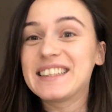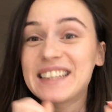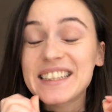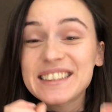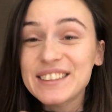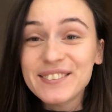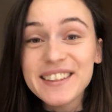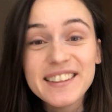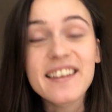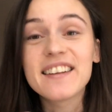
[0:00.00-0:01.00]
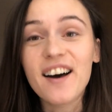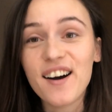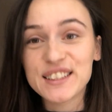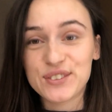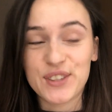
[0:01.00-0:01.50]
That's only the
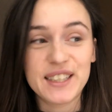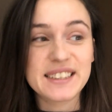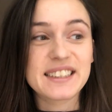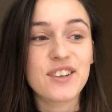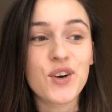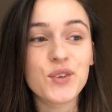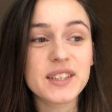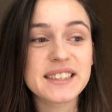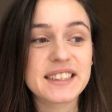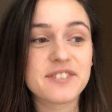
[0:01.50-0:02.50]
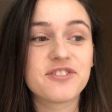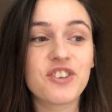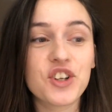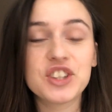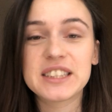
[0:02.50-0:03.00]
last one. It's always the
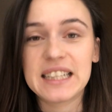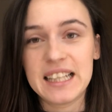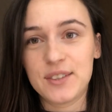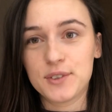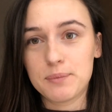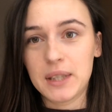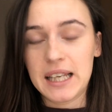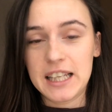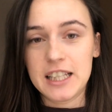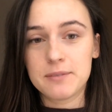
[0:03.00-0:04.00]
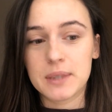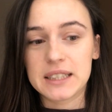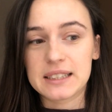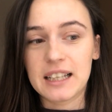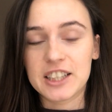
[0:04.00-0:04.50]
first thing we blame
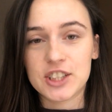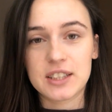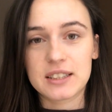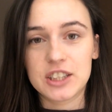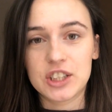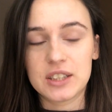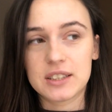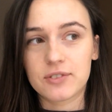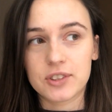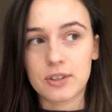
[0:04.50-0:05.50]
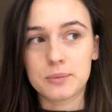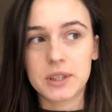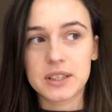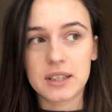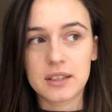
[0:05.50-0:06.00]
as lash technicians for some
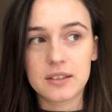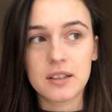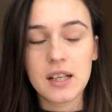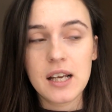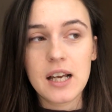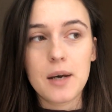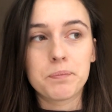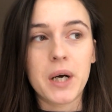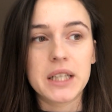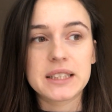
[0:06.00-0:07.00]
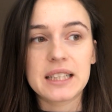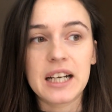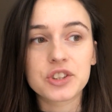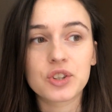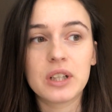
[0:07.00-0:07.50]
reason. But
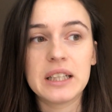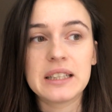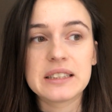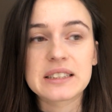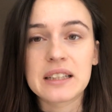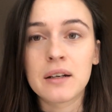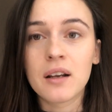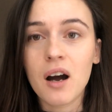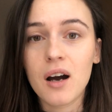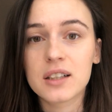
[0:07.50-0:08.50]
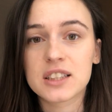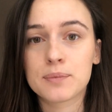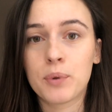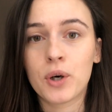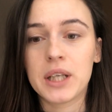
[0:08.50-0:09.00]
actually it is the last
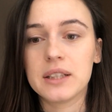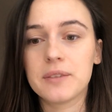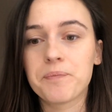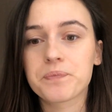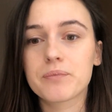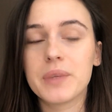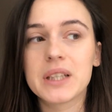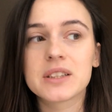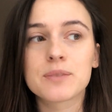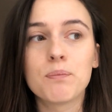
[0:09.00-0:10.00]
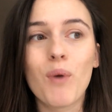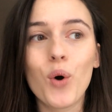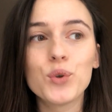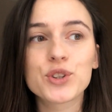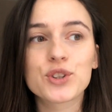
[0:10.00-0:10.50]
point, because
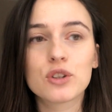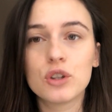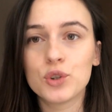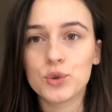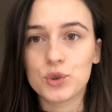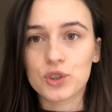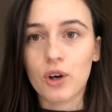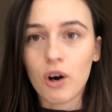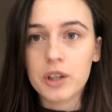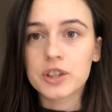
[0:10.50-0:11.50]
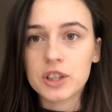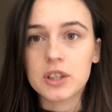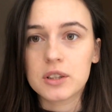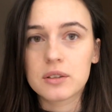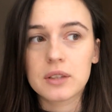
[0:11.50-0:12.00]
most glues are
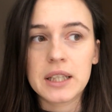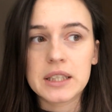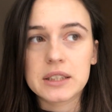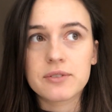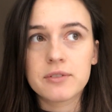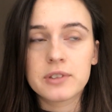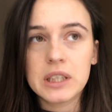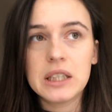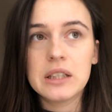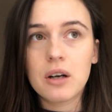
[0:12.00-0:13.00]
good. It is really